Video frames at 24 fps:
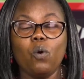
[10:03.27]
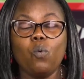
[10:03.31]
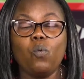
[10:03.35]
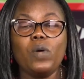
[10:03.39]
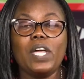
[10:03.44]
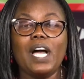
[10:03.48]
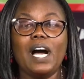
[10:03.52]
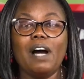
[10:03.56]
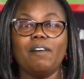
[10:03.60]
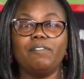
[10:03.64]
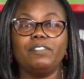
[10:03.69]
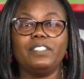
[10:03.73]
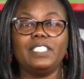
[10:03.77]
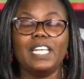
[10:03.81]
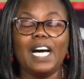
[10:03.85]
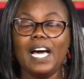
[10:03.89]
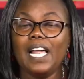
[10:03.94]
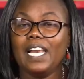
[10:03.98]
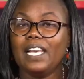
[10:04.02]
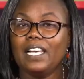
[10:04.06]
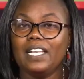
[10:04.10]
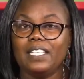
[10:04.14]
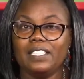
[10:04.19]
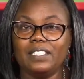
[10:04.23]
We have
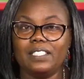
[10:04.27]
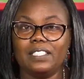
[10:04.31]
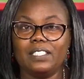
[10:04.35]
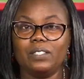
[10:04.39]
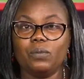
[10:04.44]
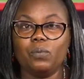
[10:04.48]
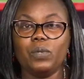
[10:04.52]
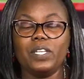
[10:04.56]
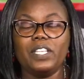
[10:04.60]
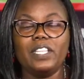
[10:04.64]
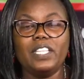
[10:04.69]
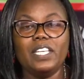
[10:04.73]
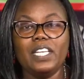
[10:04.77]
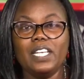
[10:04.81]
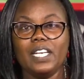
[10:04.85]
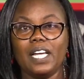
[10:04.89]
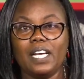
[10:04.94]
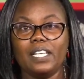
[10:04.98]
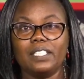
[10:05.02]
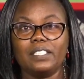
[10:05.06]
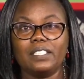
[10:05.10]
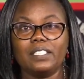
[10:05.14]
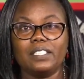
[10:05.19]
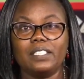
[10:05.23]
talents within
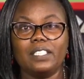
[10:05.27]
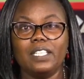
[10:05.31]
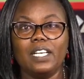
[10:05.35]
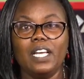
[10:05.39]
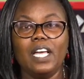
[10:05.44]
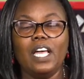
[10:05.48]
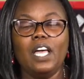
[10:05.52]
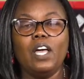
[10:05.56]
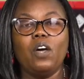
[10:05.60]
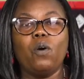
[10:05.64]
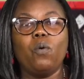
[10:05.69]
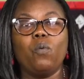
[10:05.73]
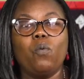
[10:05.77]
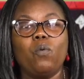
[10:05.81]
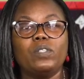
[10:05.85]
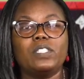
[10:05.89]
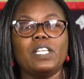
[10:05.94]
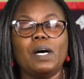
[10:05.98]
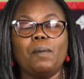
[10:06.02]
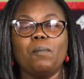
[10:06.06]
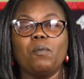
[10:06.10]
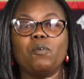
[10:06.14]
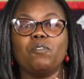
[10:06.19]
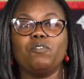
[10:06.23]
us.
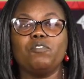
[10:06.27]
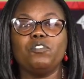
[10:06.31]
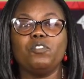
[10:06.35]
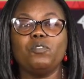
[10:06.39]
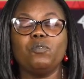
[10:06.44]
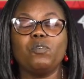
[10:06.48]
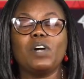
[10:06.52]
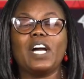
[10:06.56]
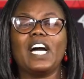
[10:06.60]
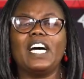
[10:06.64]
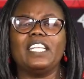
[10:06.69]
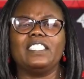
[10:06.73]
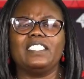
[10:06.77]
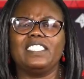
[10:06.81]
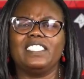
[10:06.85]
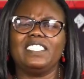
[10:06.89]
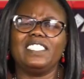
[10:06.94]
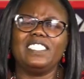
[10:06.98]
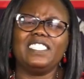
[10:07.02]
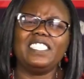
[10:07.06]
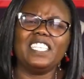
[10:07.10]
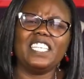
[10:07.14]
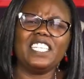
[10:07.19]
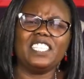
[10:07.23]
Some of you can
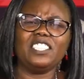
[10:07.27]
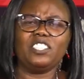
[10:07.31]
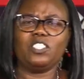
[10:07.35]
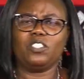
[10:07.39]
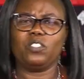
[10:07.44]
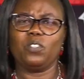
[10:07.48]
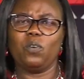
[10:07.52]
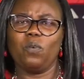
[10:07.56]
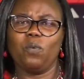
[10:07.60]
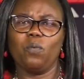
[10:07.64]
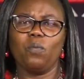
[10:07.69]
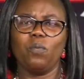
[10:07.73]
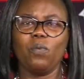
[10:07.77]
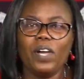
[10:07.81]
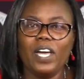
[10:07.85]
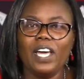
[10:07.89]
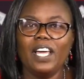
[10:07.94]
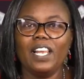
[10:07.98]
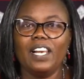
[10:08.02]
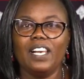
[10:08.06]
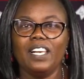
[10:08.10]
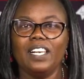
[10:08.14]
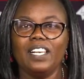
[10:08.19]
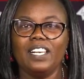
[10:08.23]
sing so
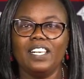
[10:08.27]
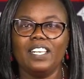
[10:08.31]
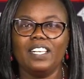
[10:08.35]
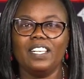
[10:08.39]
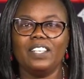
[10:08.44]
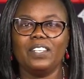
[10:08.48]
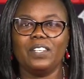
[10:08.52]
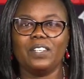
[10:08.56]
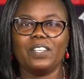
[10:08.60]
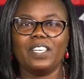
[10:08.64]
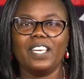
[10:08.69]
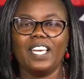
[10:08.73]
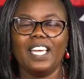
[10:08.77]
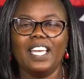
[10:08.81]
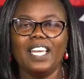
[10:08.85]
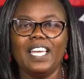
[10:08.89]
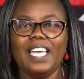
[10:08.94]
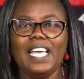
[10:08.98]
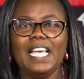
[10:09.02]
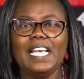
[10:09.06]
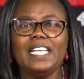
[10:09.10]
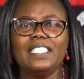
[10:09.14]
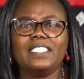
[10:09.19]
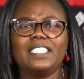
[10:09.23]
well, okay?
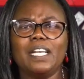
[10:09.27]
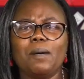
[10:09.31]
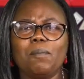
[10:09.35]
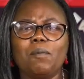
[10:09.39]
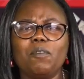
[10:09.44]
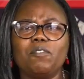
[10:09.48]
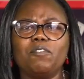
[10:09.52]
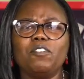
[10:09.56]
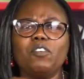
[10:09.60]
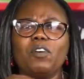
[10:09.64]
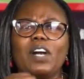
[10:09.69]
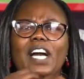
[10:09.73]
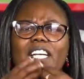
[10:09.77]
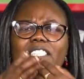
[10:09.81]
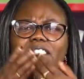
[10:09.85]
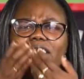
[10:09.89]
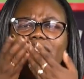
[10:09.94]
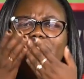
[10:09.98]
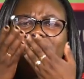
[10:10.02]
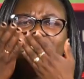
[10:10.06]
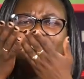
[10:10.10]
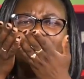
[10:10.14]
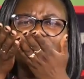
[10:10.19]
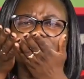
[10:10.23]
Some of you can
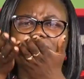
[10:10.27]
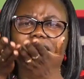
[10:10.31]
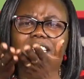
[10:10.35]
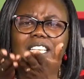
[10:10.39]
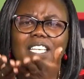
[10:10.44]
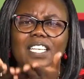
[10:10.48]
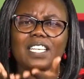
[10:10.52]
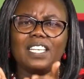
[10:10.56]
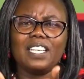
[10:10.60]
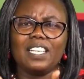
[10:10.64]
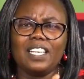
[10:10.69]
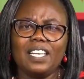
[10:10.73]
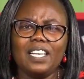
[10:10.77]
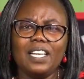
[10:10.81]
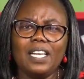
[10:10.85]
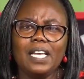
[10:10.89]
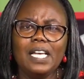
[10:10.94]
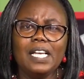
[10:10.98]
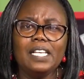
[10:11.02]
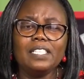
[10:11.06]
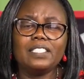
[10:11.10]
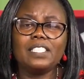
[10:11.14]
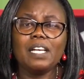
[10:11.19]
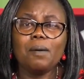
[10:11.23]
sing.
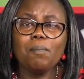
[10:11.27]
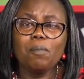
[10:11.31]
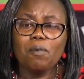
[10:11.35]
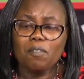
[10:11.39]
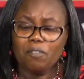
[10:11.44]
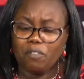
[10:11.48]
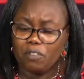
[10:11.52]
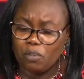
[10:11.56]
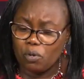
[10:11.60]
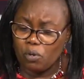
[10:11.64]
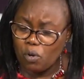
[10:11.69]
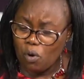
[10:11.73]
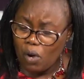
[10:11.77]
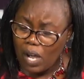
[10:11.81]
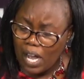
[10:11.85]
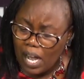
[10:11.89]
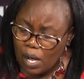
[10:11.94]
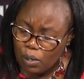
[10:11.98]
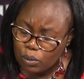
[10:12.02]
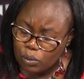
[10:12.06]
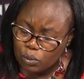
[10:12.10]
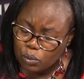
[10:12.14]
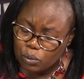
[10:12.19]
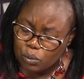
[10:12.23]
Some of you know
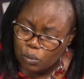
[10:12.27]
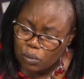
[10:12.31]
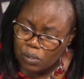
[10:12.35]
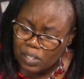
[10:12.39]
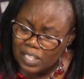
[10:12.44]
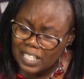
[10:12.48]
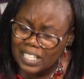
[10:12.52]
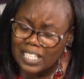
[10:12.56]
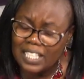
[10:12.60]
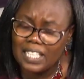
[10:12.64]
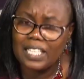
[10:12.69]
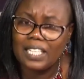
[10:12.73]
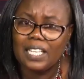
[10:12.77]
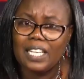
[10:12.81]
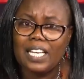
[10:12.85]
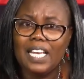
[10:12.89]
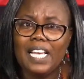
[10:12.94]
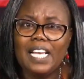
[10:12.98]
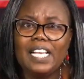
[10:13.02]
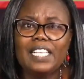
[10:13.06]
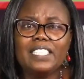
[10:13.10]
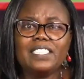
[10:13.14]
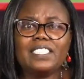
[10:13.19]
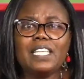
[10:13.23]
how to clean.
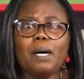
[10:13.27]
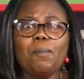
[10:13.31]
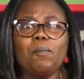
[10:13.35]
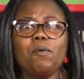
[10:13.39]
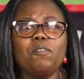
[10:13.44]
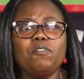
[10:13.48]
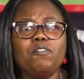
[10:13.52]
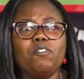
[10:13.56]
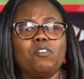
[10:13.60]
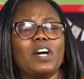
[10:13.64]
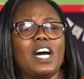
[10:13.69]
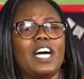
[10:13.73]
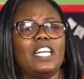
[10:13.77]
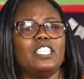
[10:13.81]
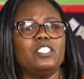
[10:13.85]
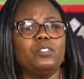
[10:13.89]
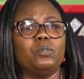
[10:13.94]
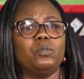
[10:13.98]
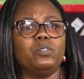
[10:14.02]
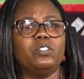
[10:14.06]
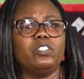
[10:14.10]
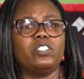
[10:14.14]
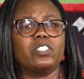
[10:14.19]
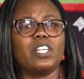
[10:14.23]
Some of you can
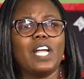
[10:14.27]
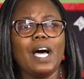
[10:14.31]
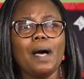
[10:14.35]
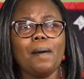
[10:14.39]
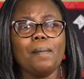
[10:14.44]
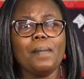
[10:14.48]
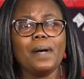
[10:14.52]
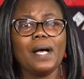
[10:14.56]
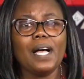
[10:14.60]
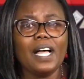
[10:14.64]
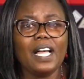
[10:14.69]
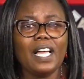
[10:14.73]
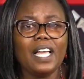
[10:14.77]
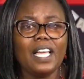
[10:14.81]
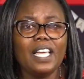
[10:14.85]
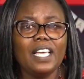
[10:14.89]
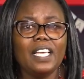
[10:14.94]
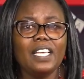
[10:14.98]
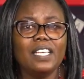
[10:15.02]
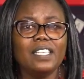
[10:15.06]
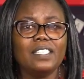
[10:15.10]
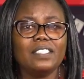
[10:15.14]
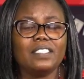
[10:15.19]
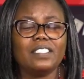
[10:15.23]
do drama.
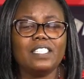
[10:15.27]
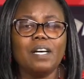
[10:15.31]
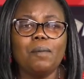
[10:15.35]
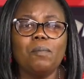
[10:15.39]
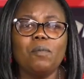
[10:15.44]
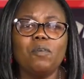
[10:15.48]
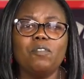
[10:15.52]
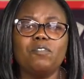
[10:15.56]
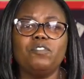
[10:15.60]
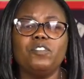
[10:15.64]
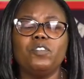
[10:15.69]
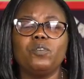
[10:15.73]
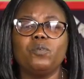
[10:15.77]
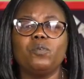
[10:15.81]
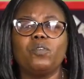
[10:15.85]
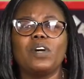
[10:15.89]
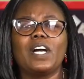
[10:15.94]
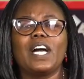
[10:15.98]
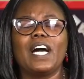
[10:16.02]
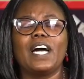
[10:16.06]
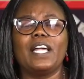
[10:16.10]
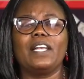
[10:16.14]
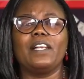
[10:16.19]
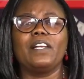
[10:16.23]
Some of you
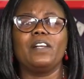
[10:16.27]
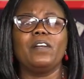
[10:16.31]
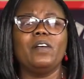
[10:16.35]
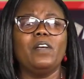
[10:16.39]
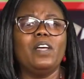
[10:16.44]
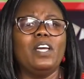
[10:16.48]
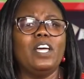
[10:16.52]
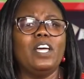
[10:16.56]
can